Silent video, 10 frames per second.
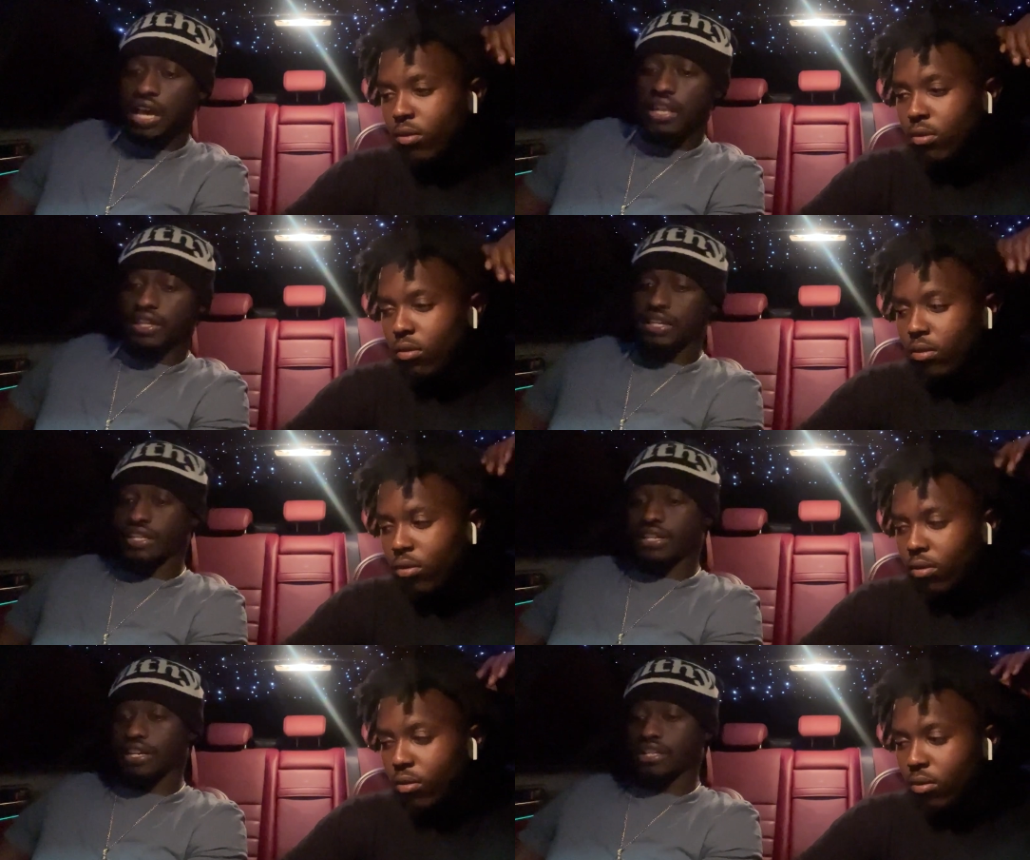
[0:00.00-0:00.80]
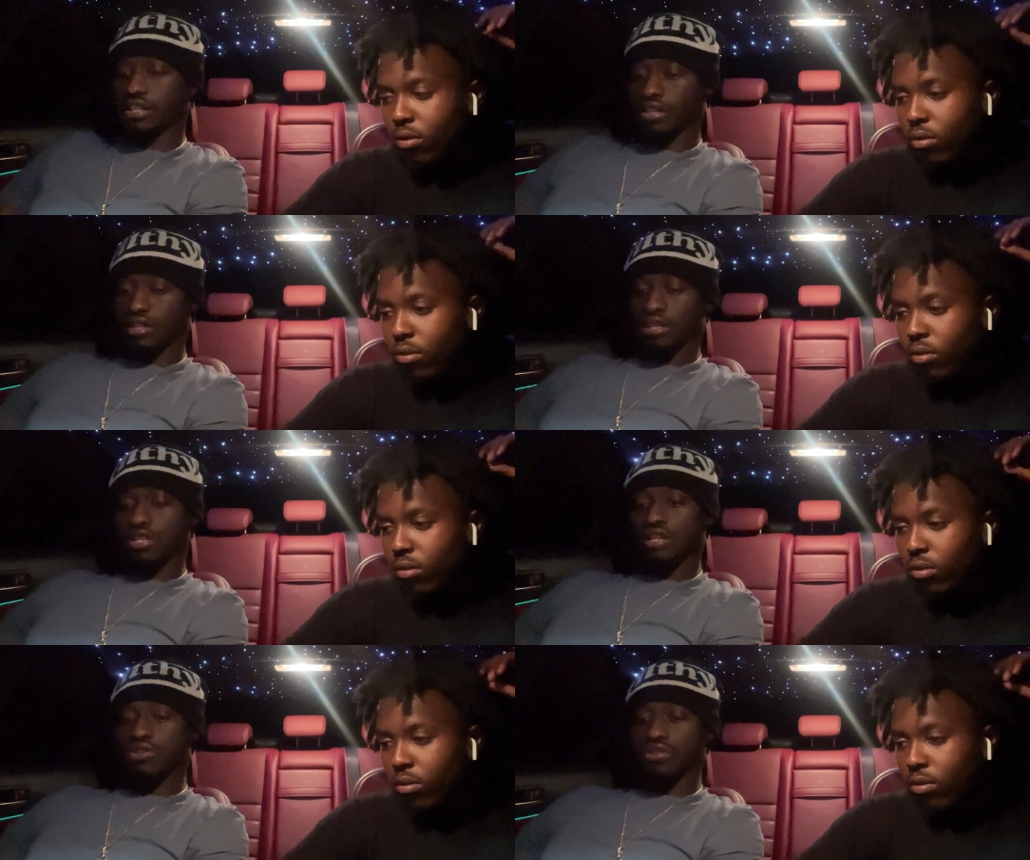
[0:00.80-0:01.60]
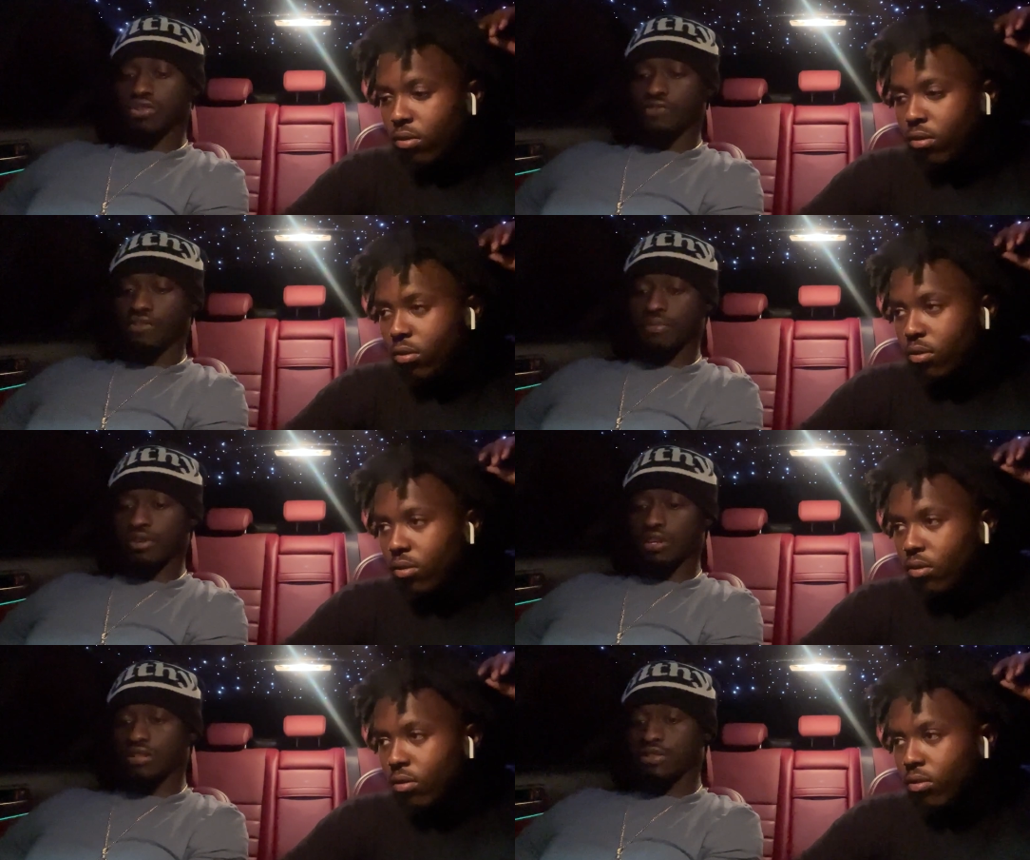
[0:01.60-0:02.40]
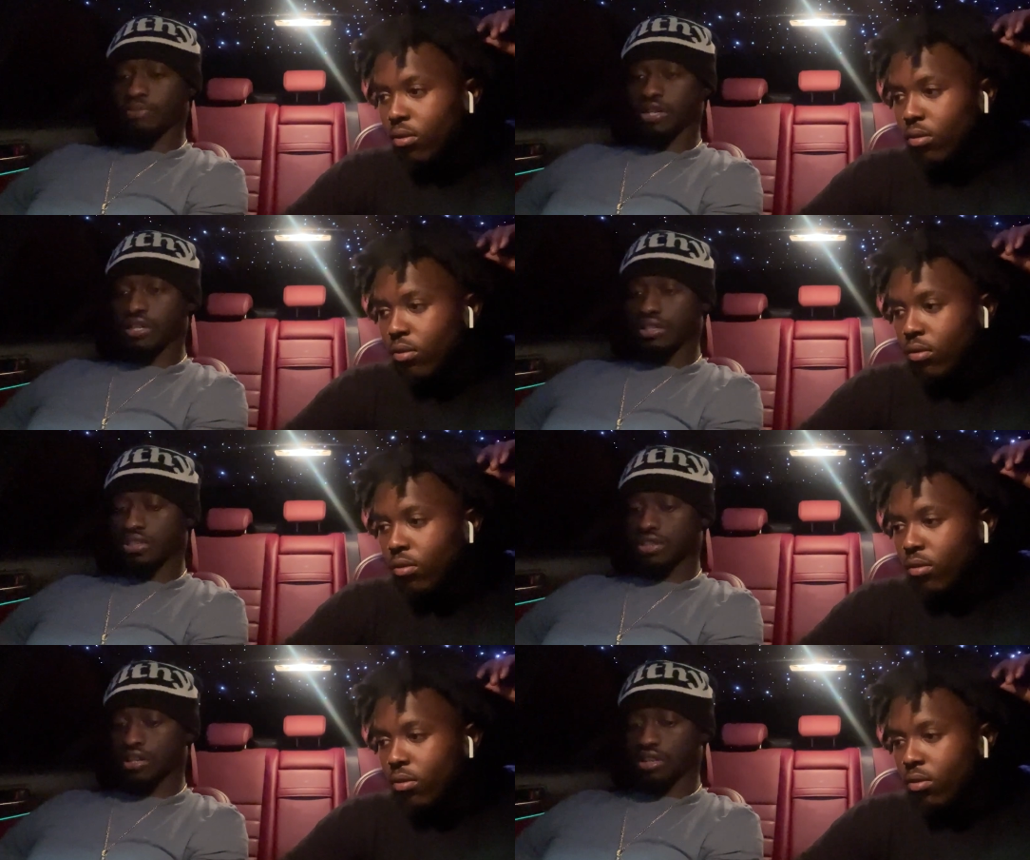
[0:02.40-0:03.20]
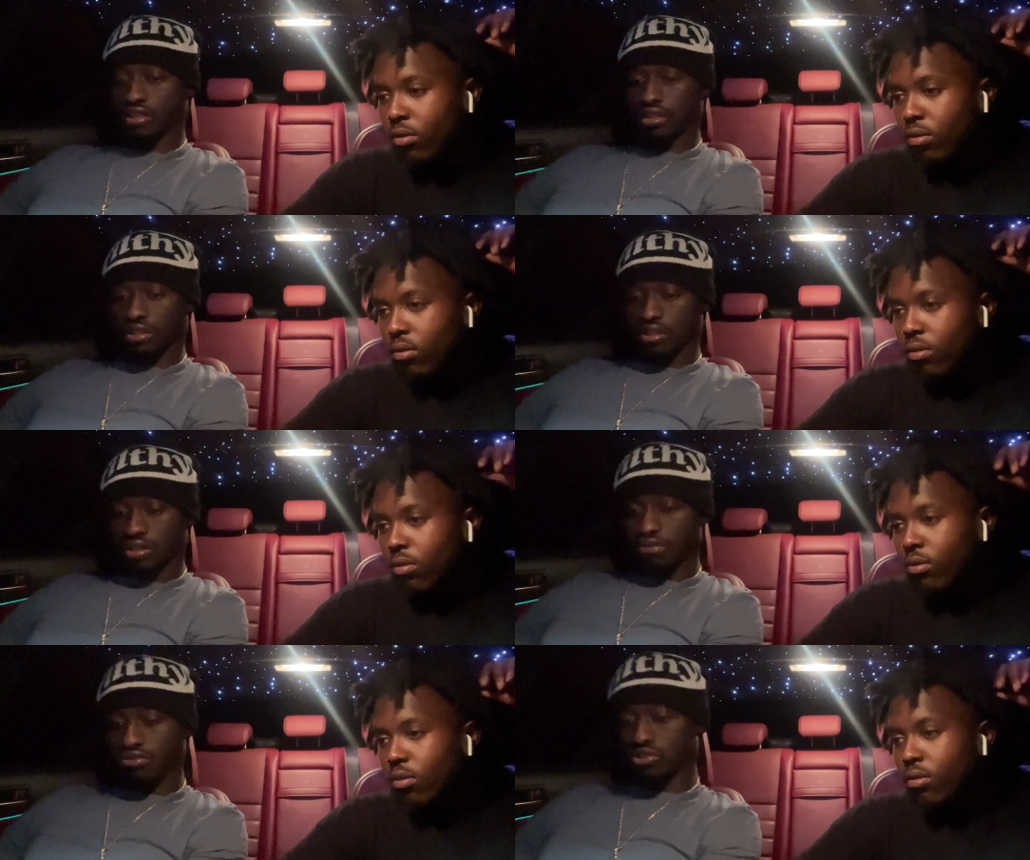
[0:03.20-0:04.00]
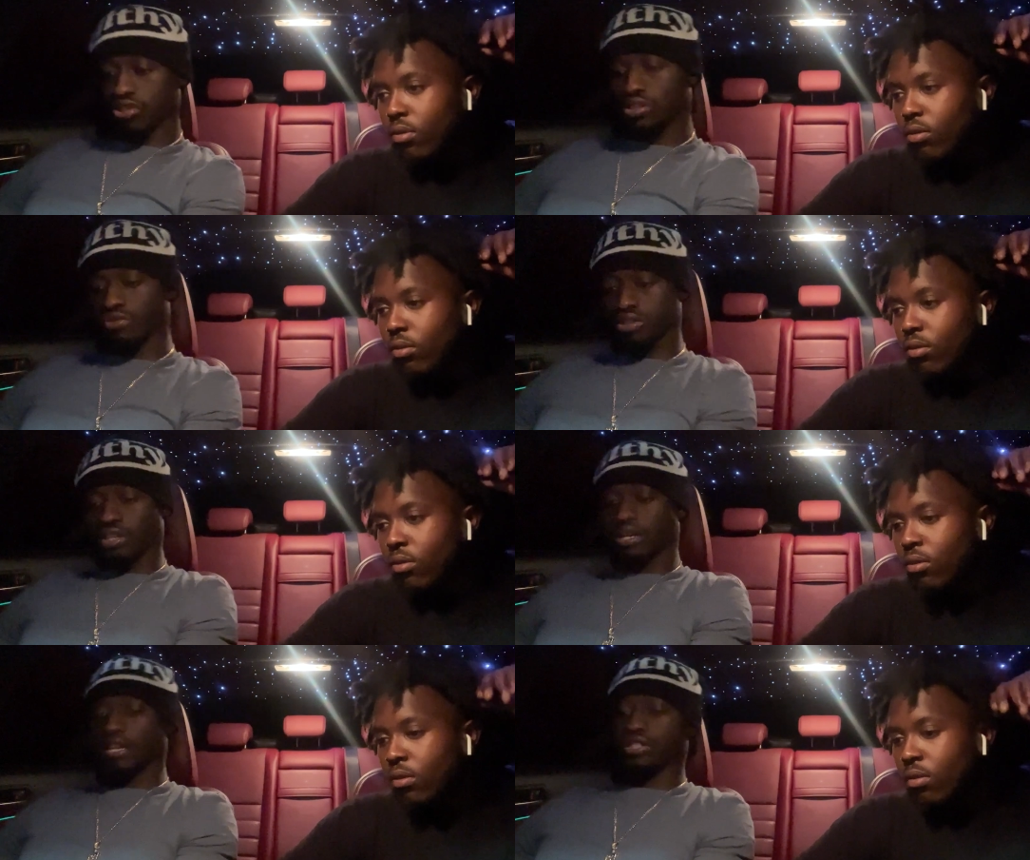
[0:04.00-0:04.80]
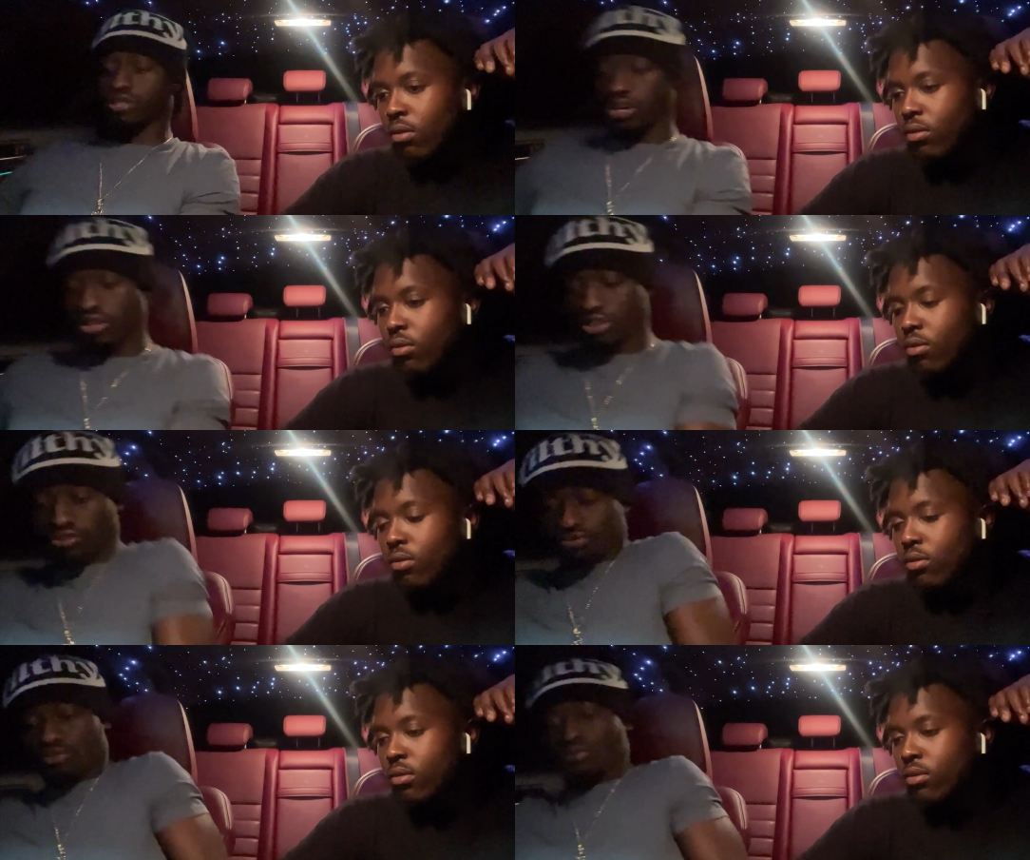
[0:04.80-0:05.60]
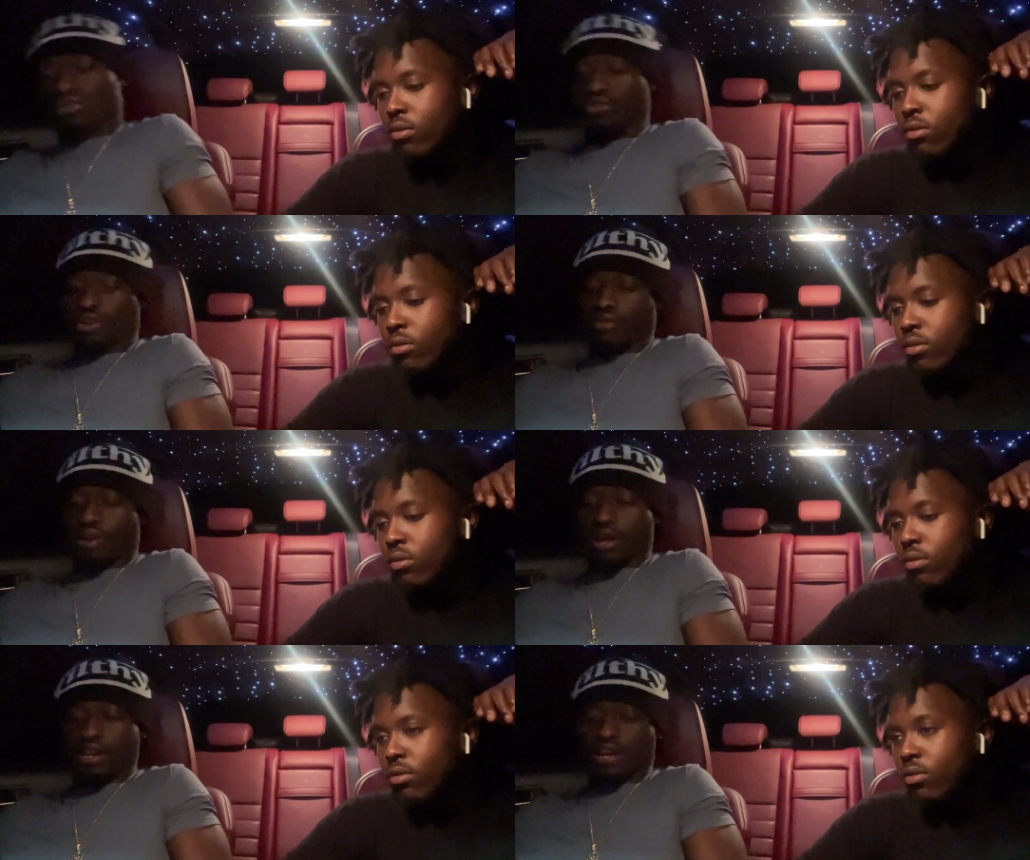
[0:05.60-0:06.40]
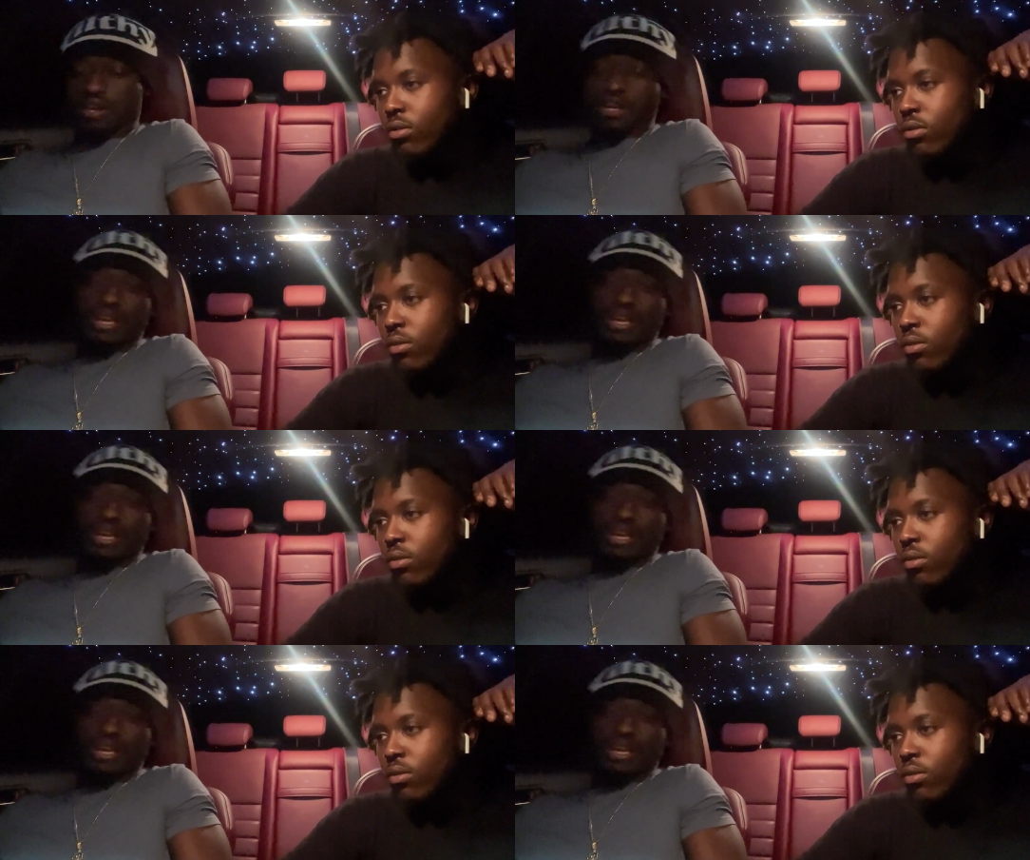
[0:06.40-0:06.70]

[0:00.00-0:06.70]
Speaker 1: looking in, you gonna, you feel me, spit his shit, we gonna see what's good. Let's start this screen recording right now.